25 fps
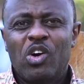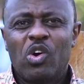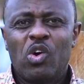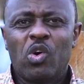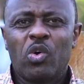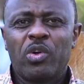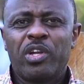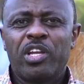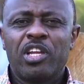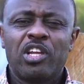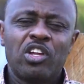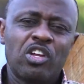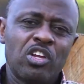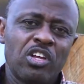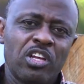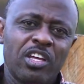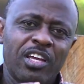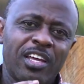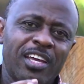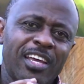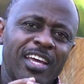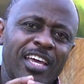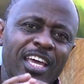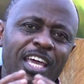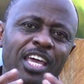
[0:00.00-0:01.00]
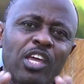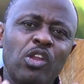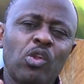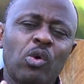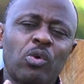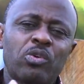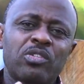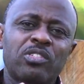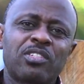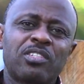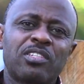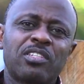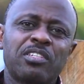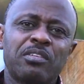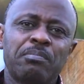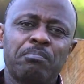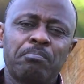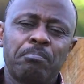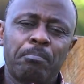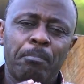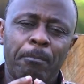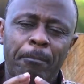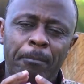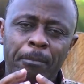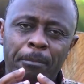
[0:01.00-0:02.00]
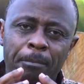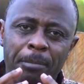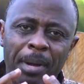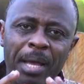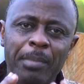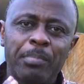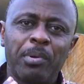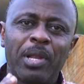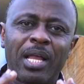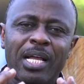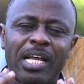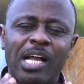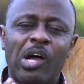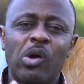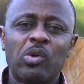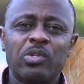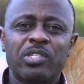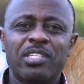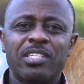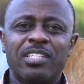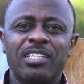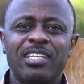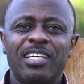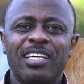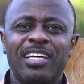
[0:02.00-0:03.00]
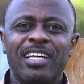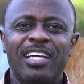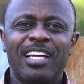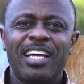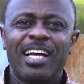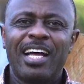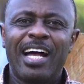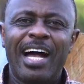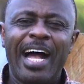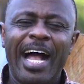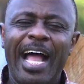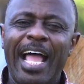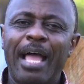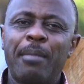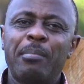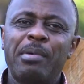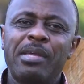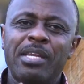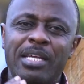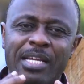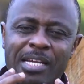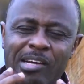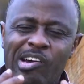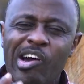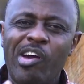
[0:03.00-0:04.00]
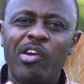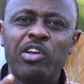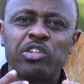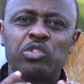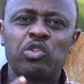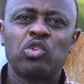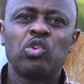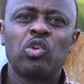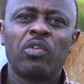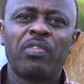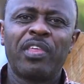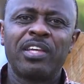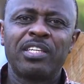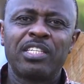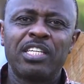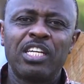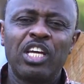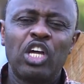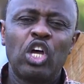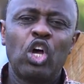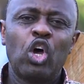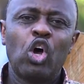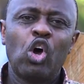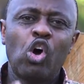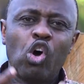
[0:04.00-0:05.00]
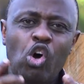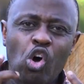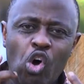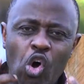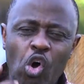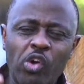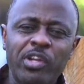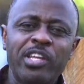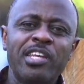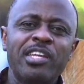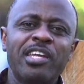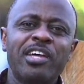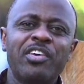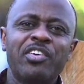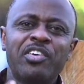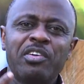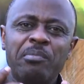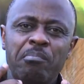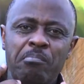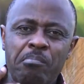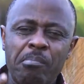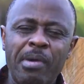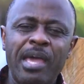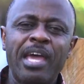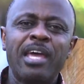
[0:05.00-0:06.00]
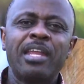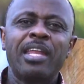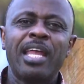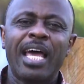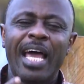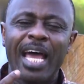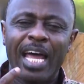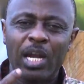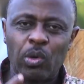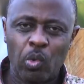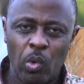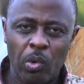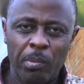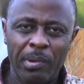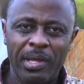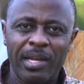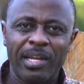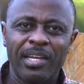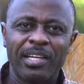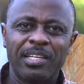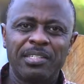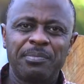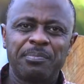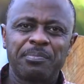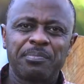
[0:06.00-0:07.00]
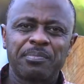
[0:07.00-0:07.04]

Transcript: on Enoch's Bible account, I am encouraged to know that ordinary men and women